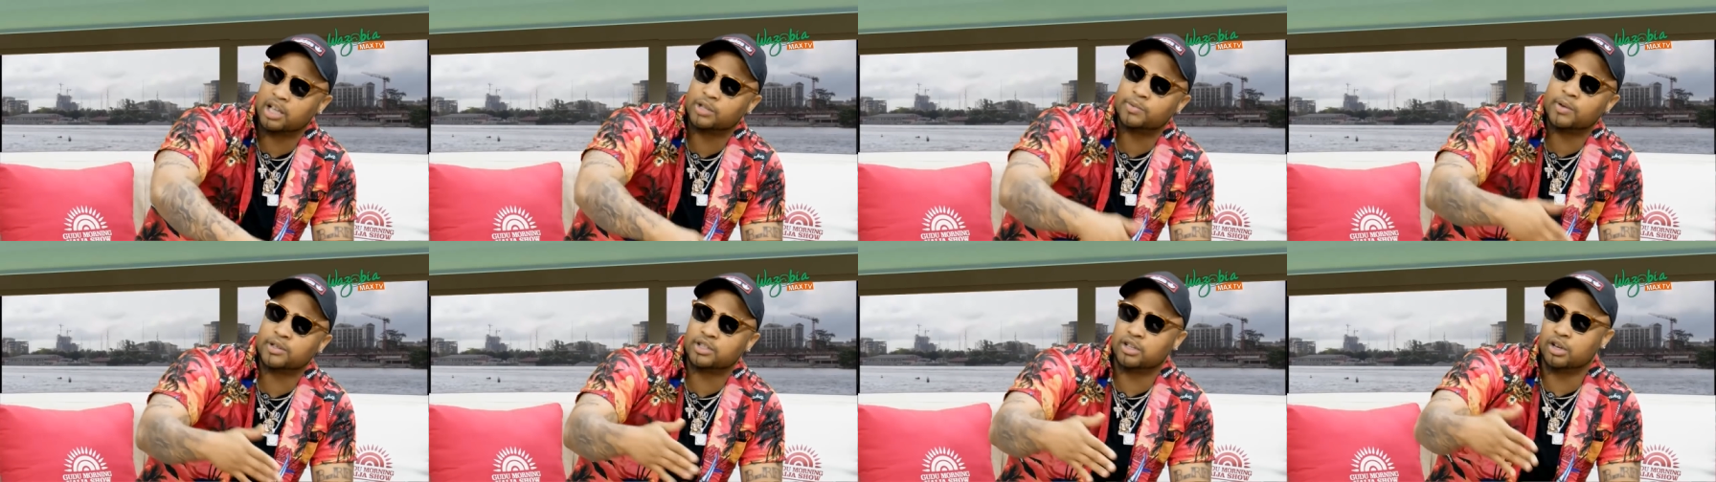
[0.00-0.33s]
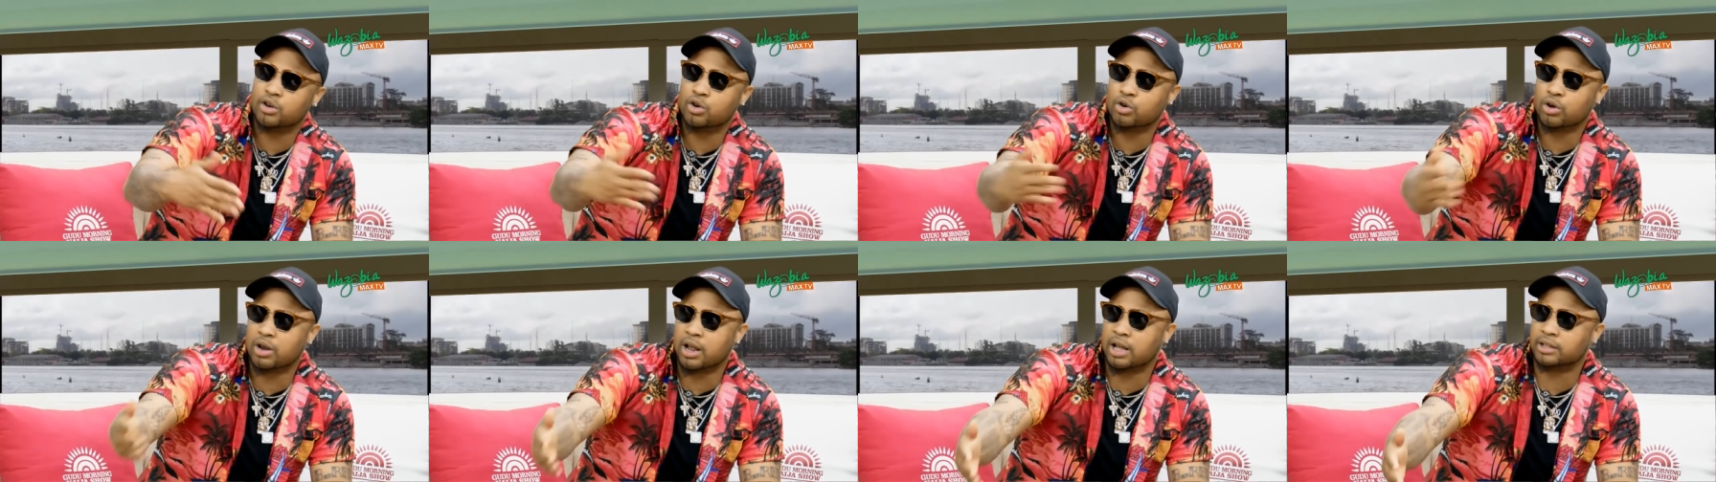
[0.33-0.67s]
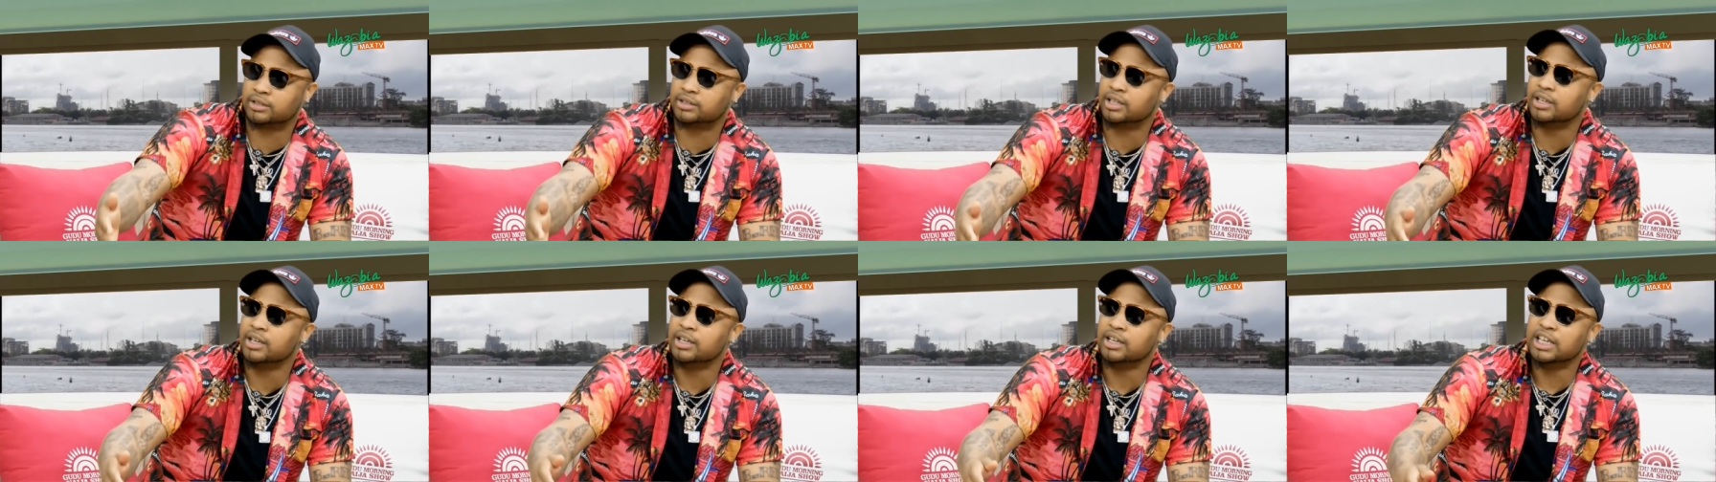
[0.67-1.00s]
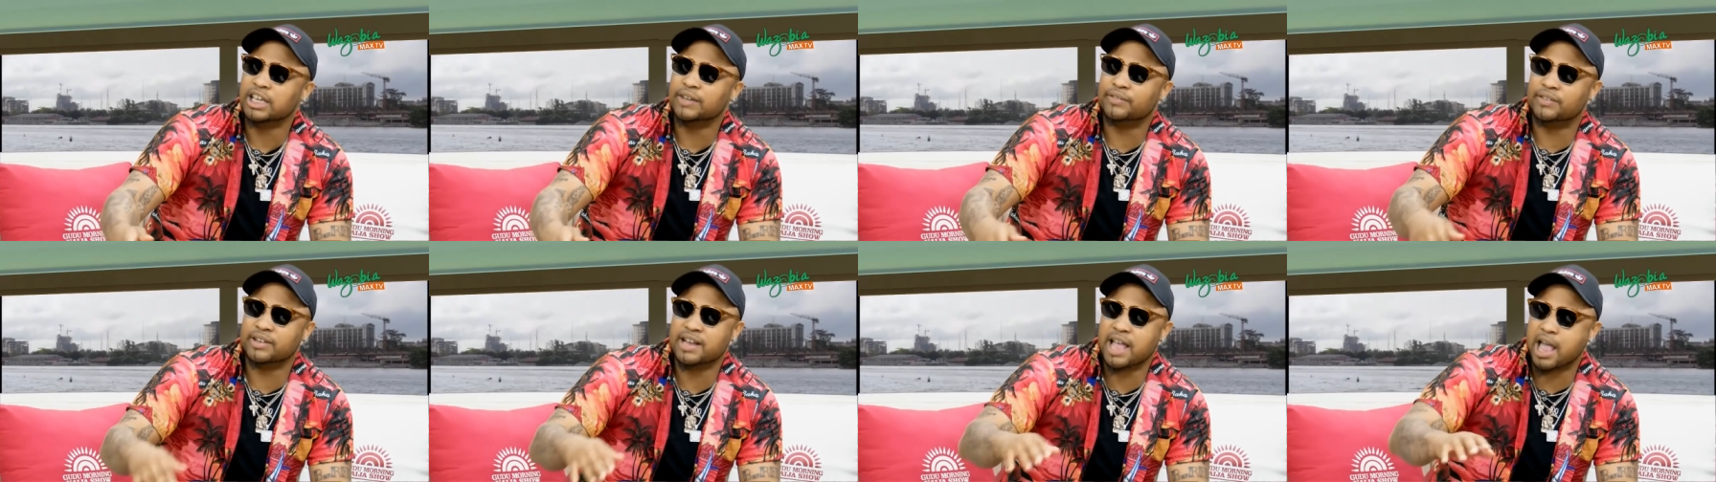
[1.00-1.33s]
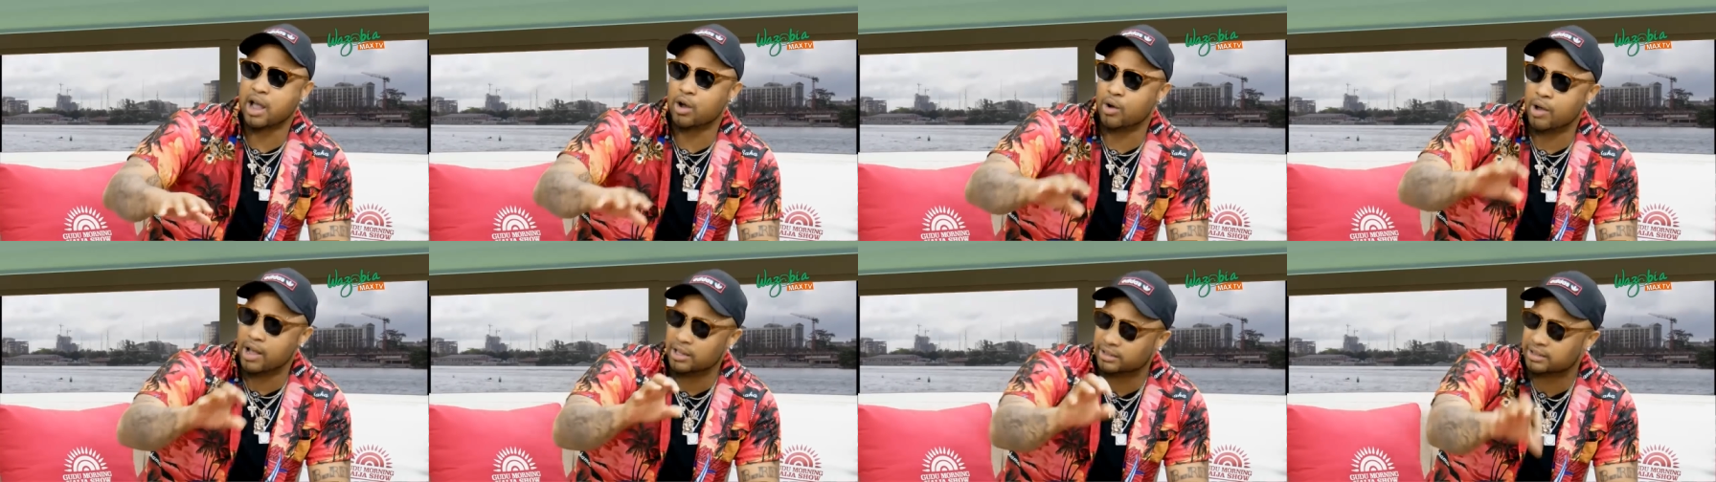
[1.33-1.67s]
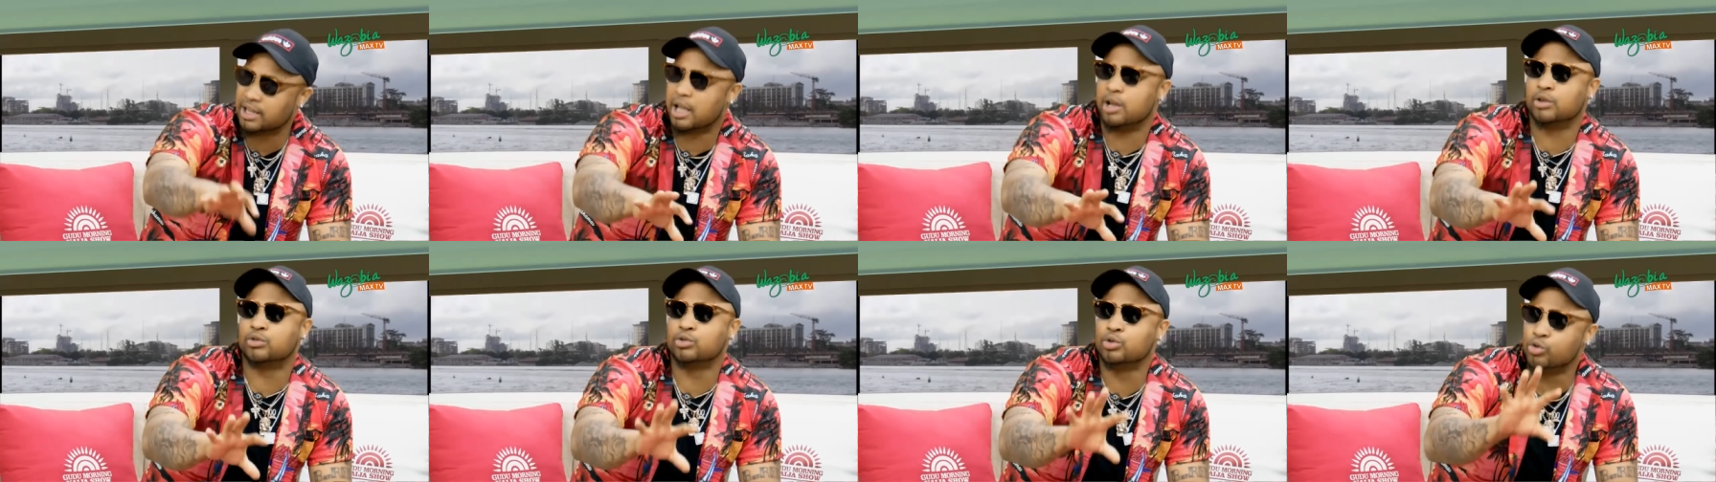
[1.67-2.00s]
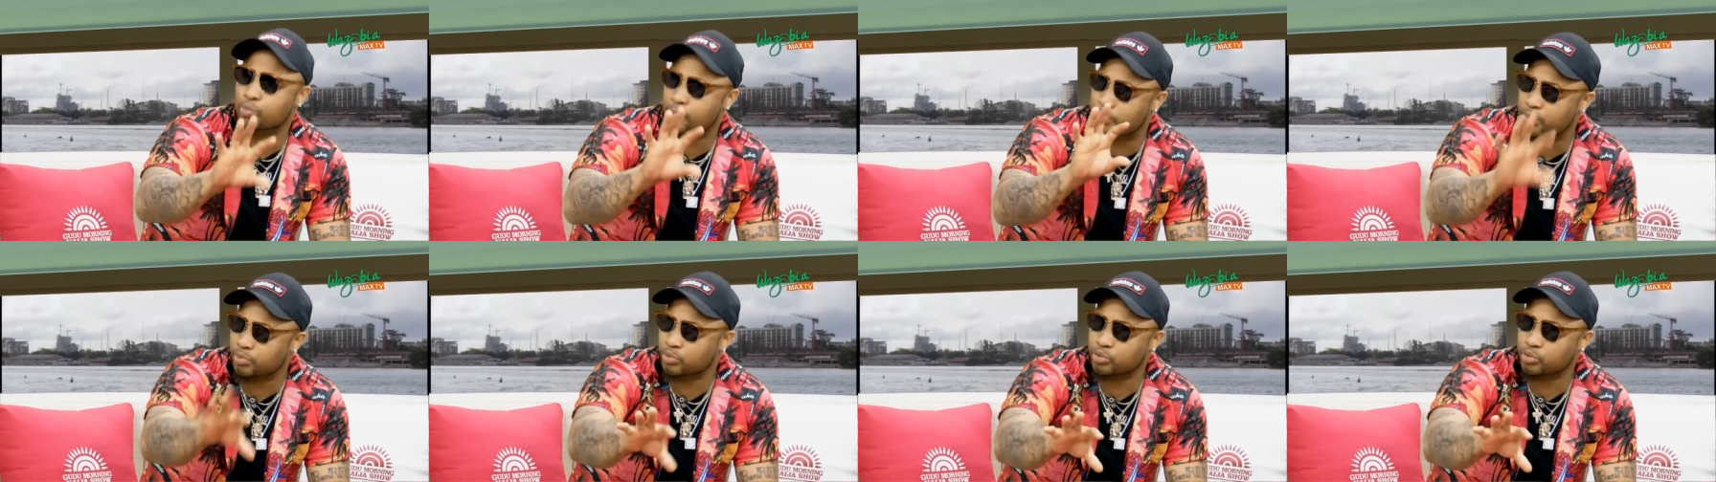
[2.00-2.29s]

Especially you know that if the guy go enter, do,